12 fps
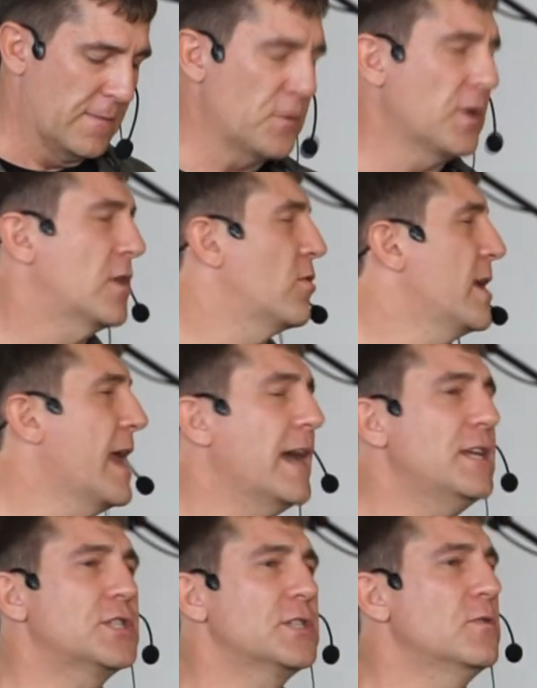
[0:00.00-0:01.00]
For the
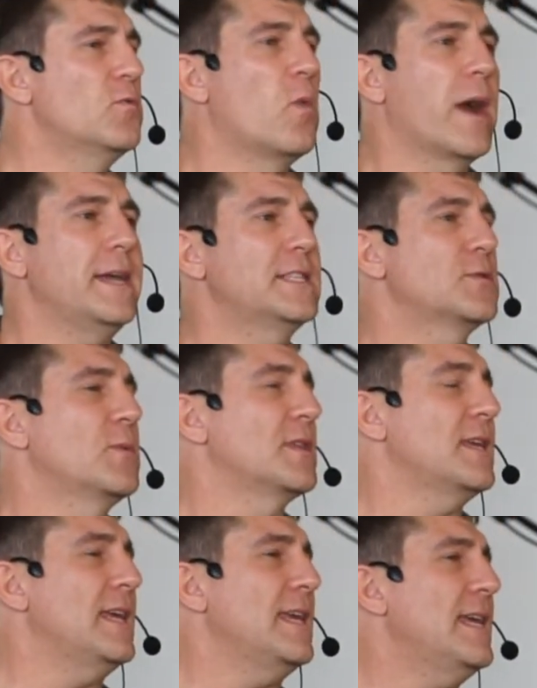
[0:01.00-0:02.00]
creation waits
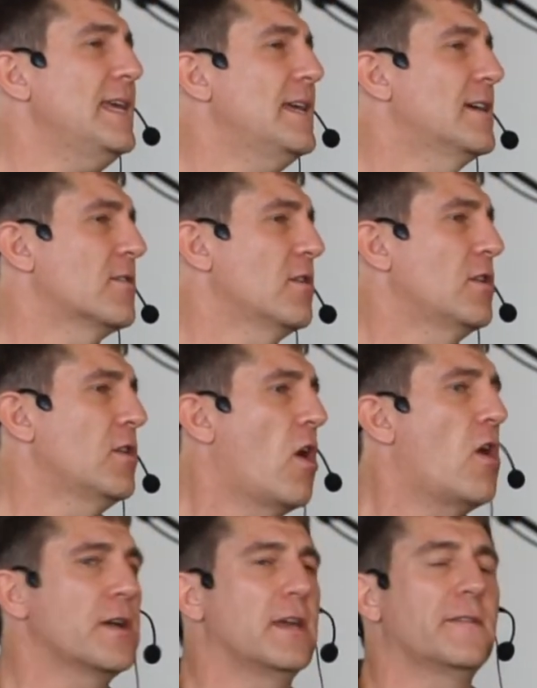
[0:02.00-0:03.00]
with eager
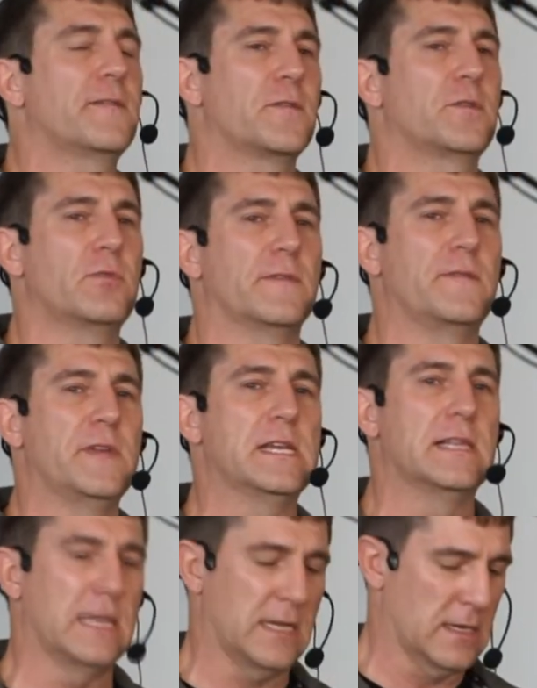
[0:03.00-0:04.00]
longing for the
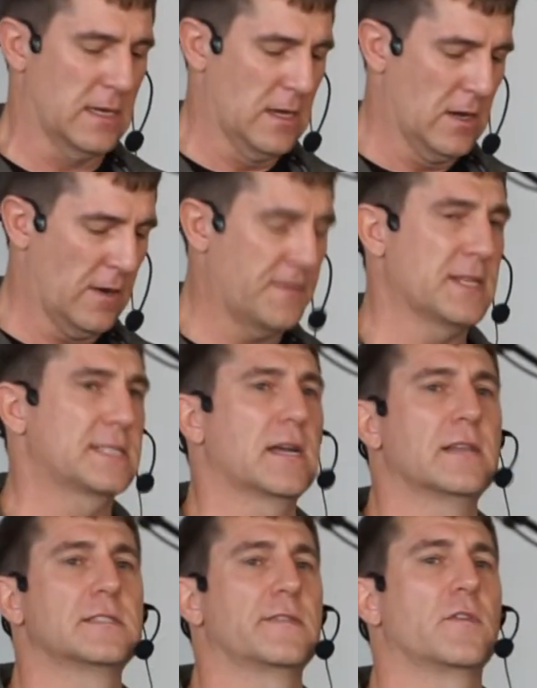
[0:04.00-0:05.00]
revealing of the
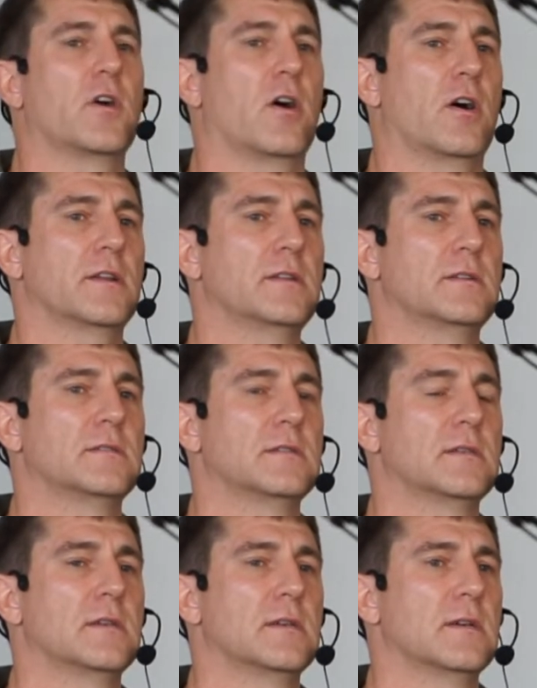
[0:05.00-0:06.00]
sons of God.
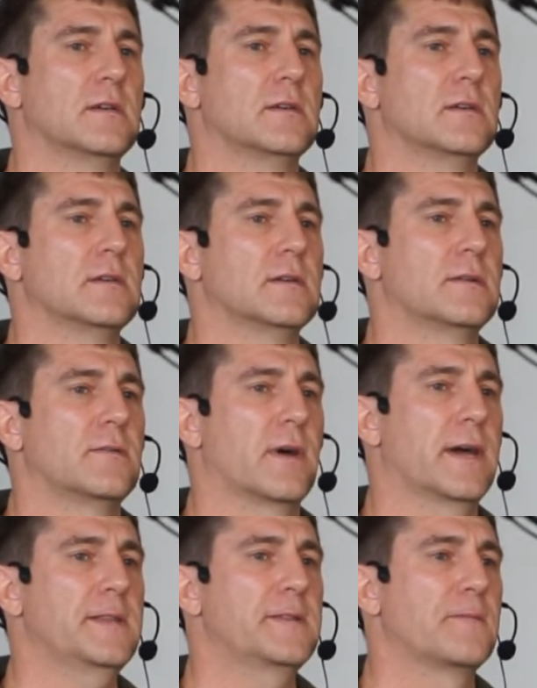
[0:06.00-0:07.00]

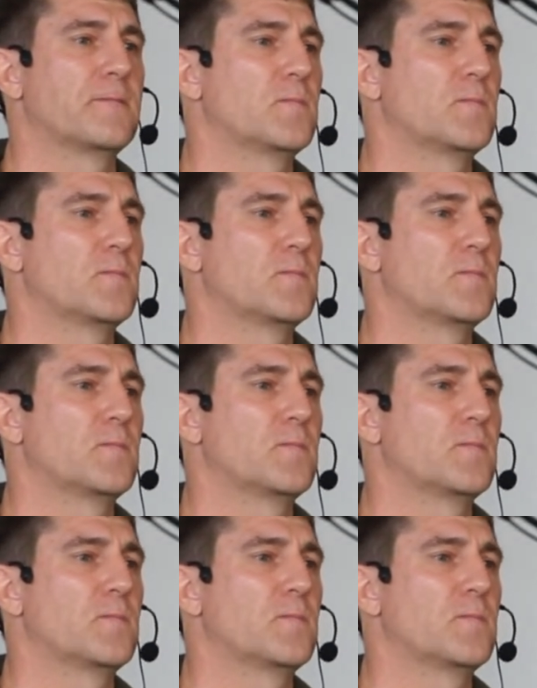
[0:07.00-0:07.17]
Right?